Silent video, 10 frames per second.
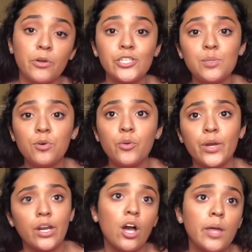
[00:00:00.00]
principal, we're
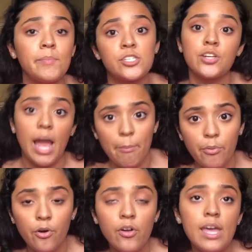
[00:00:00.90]
gonna call him Mr.
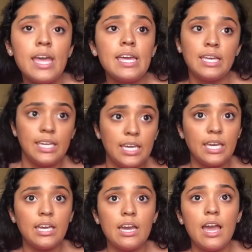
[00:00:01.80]
Apple,
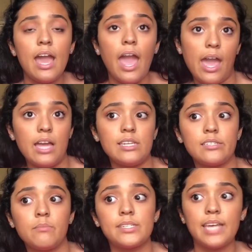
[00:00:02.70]
he
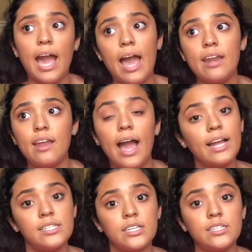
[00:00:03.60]
and Miss Cat
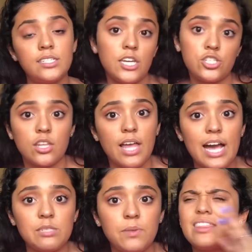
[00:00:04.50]
had to teach the
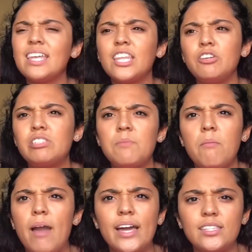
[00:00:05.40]
class. I think they used to be
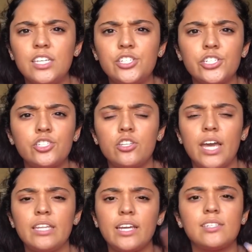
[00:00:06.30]
math teachers, or they
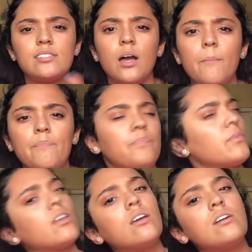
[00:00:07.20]
had like
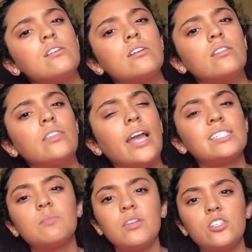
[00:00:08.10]
they had
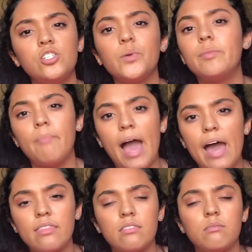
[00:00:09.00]
something to do with
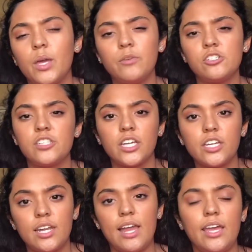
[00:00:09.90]
math. They were just like
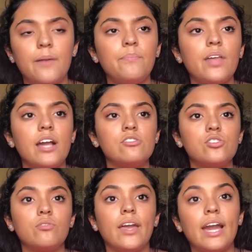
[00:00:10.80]
good at it. And
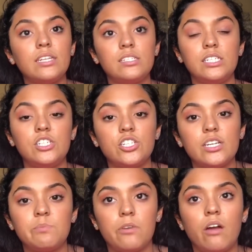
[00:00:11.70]
so they had to teach
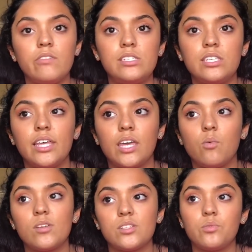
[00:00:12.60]
us, but obviously like it
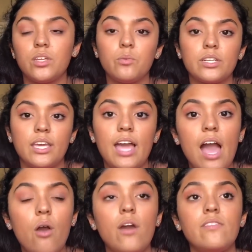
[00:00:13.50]
wasn't really working
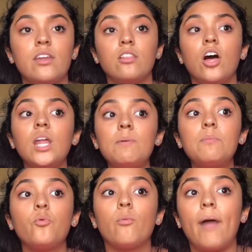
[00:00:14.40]
out. And then a lot of
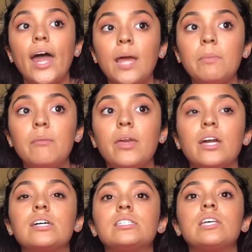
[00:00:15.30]
people were mad at me
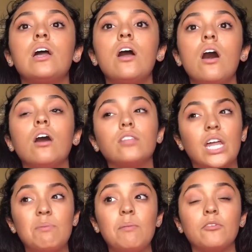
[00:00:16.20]
because a
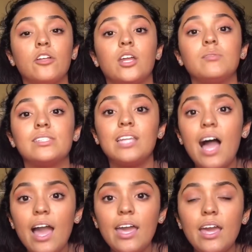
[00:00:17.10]
lot of people thought I was
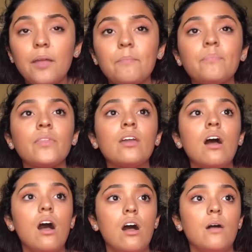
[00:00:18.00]
lying.
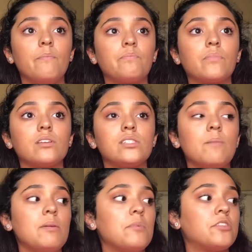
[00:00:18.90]

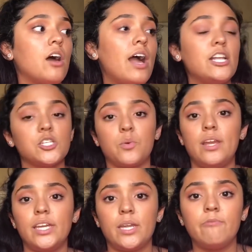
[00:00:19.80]
Some people thought I just
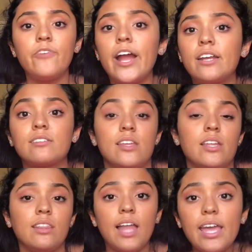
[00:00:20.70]
wanted to get him fired because I
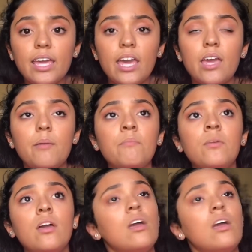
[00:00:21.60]
didn't like him.